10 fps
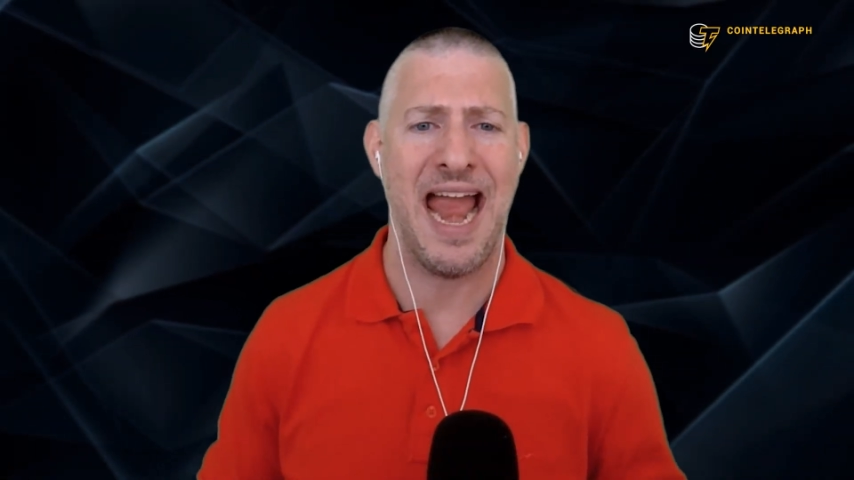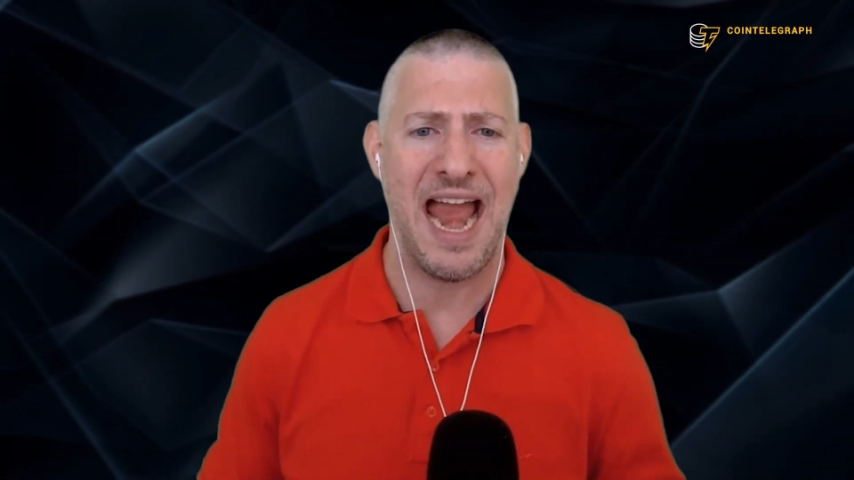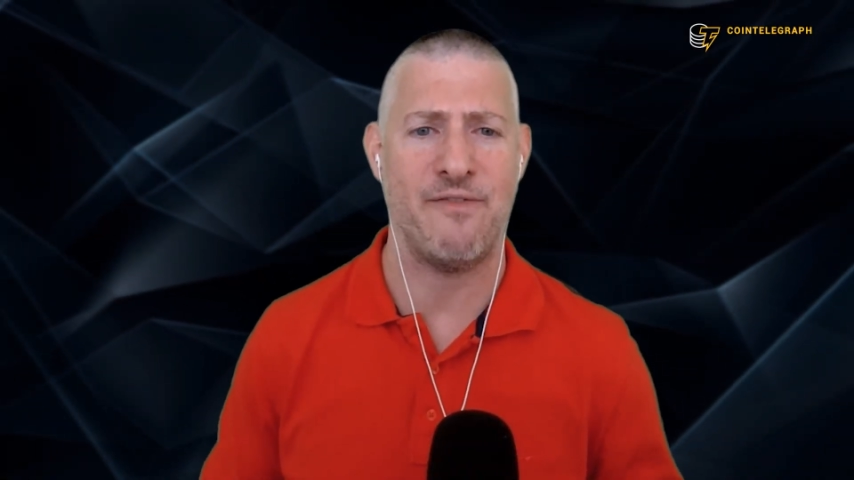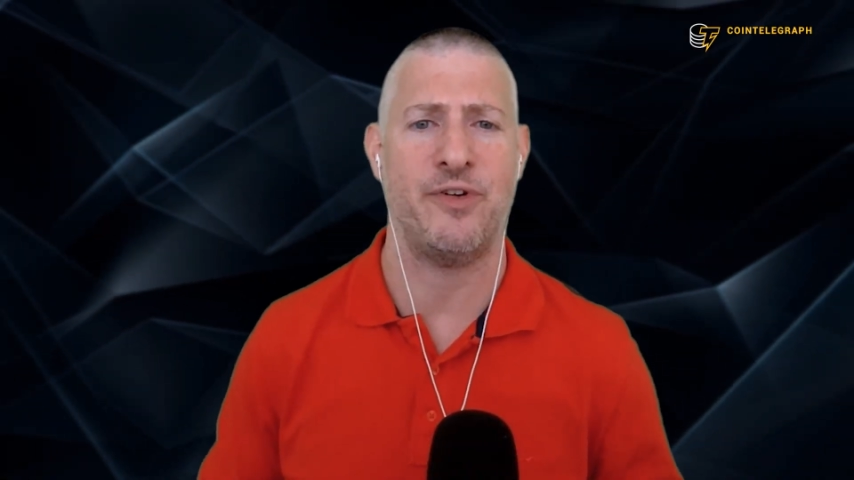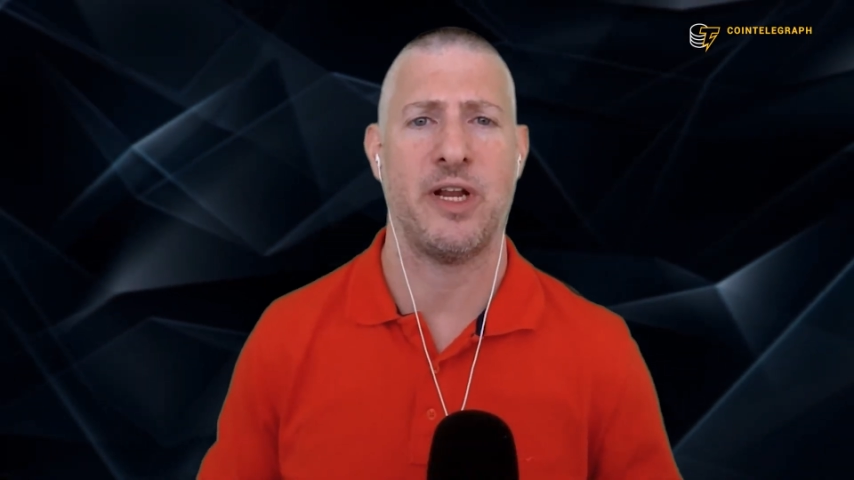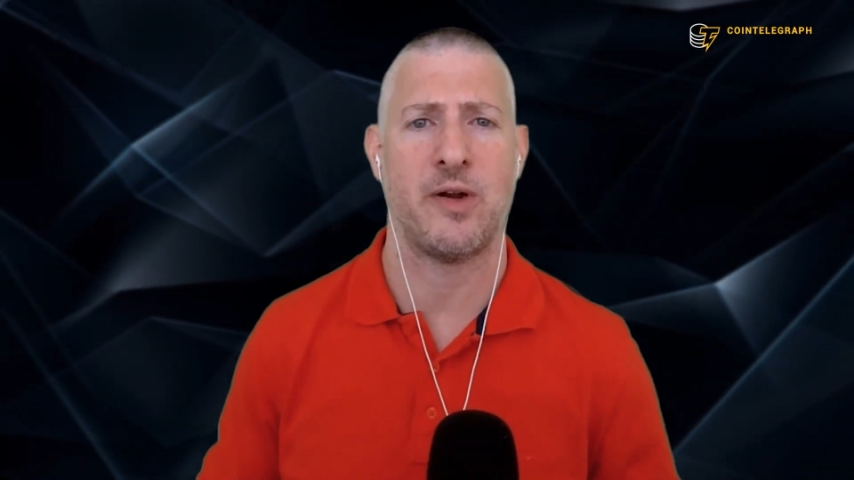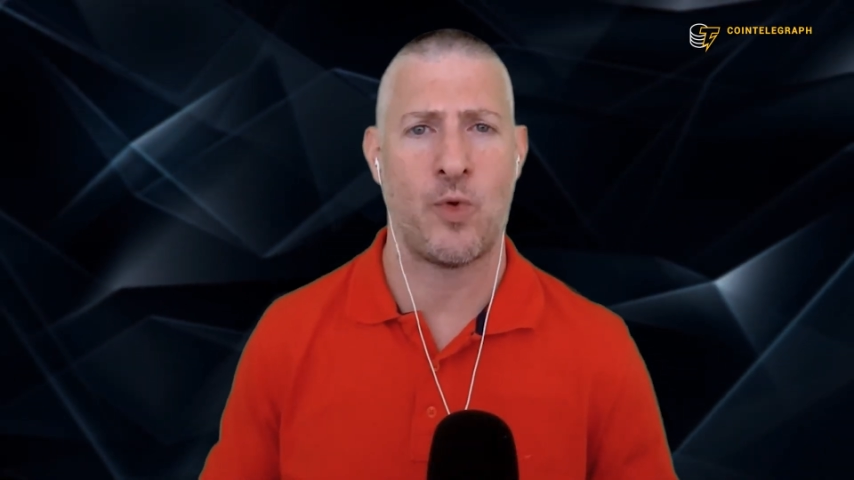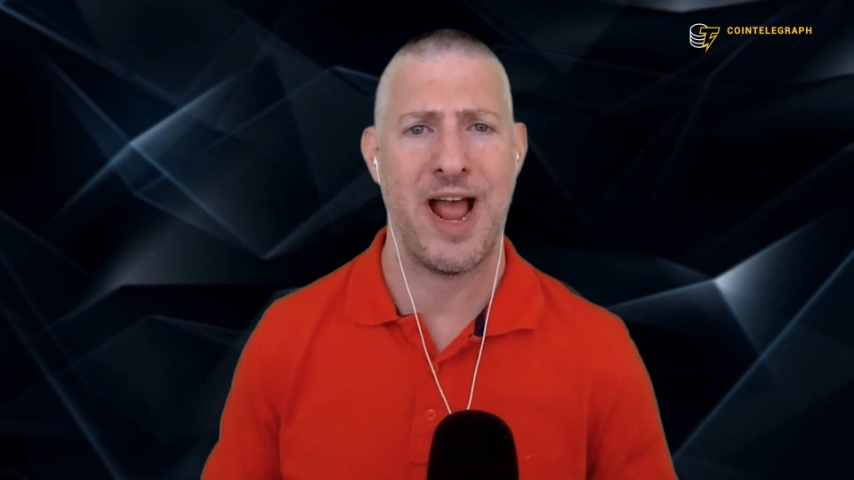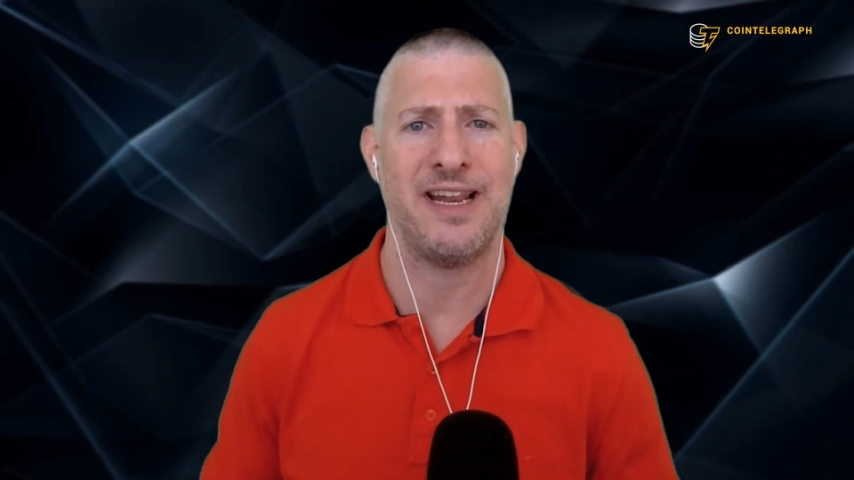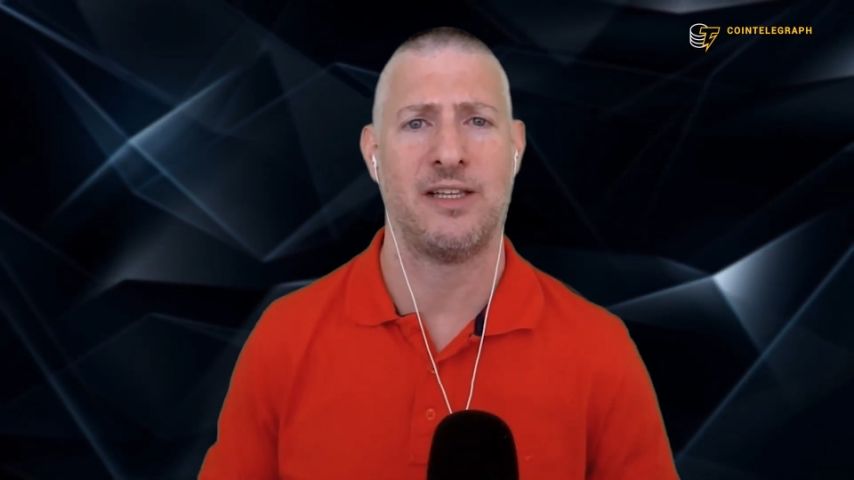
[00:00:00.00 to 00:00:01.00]
every
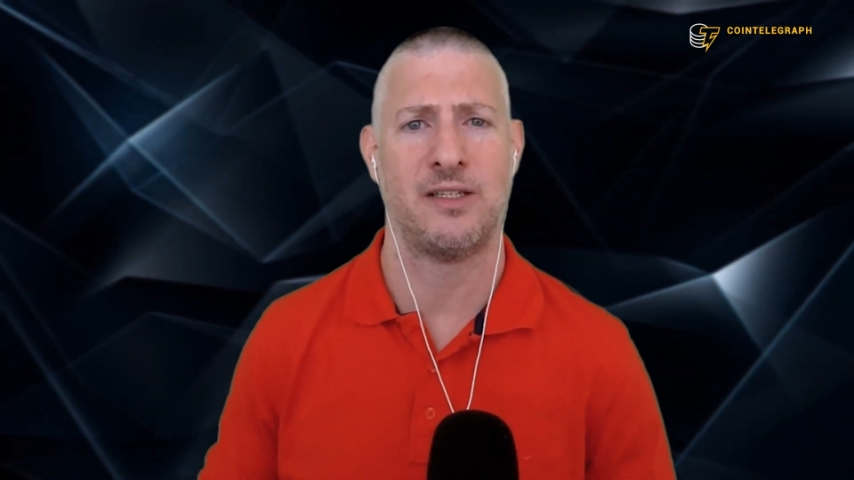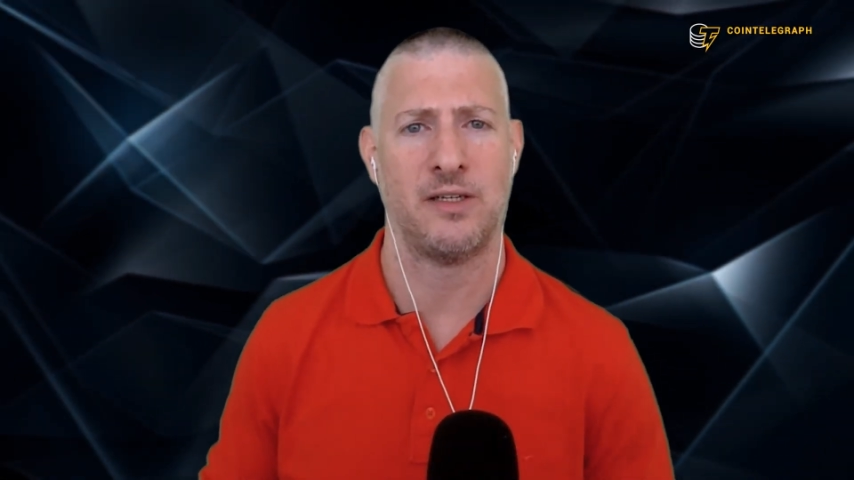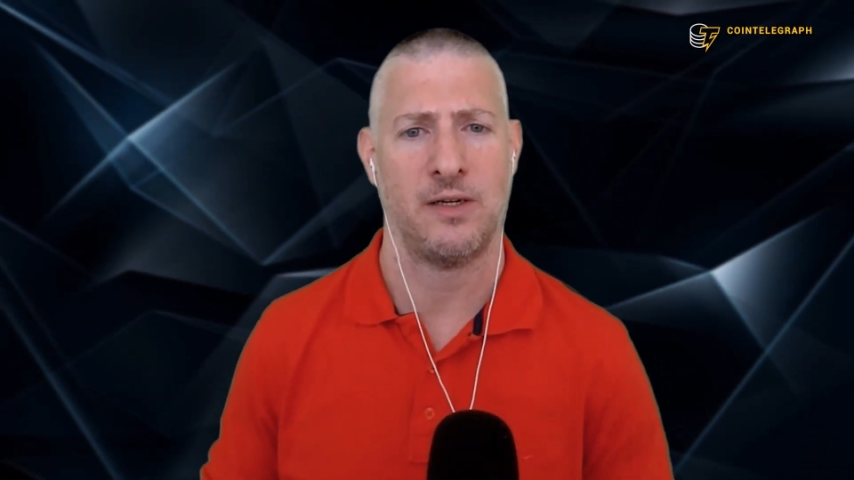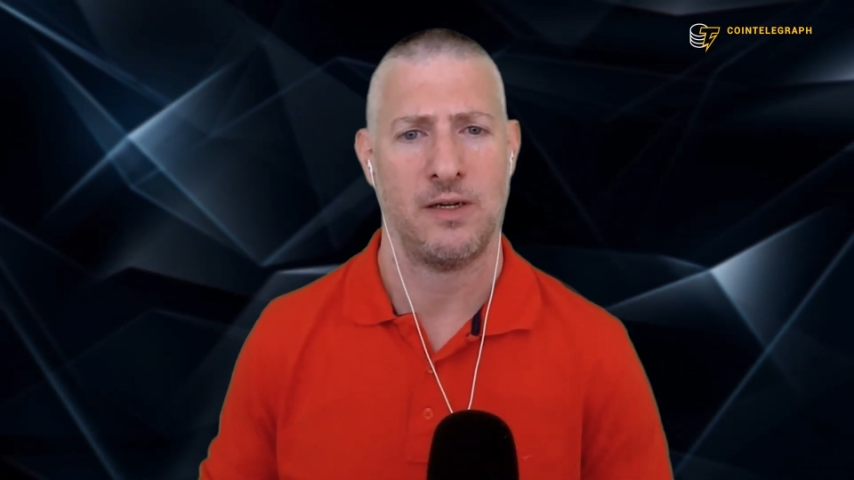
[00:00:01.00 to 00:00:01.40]
credit